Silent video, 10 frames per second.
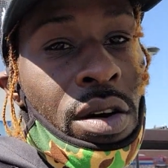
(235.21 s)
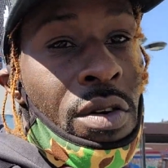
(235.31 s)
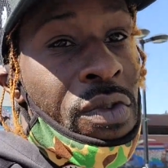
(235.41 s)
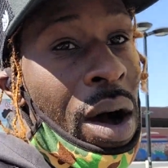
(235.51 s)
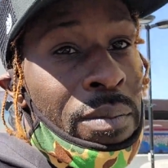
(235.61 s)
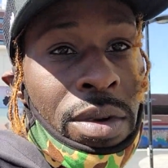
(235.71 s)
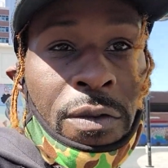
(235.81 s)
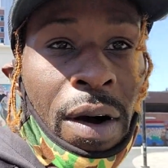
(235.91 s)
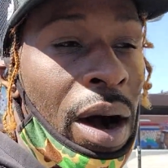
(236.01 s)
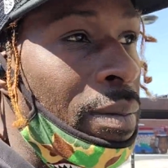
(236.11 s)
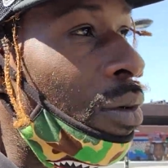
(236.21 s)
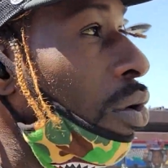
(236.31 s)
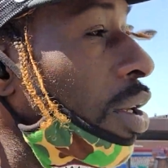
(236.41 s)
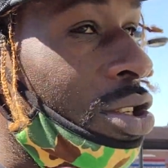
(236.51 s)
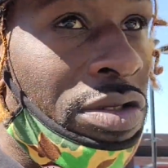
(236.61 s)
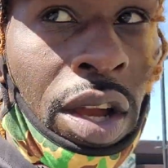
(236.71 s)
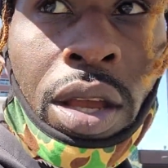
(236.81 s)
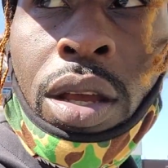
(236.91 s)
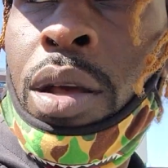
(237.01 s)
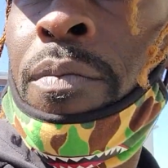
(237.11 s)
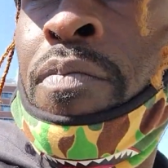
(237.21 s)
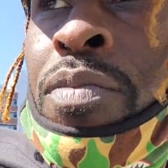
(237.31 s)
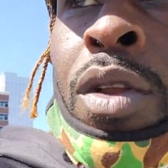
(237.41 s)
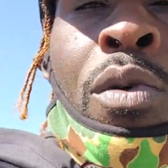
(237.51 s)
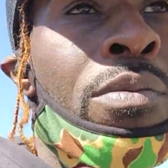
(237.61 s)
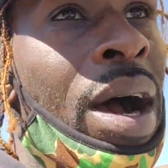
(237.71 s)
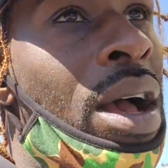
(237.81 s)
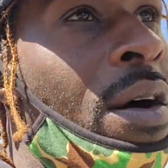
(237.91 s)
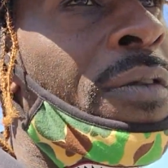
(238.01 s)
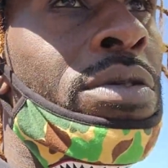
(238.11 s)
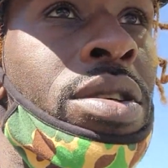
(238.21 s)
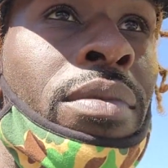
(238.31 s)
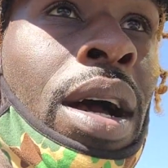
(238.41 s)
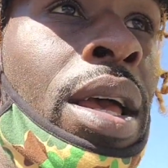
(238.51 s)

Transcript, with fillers: yo, if I'm on the train with my headphones in my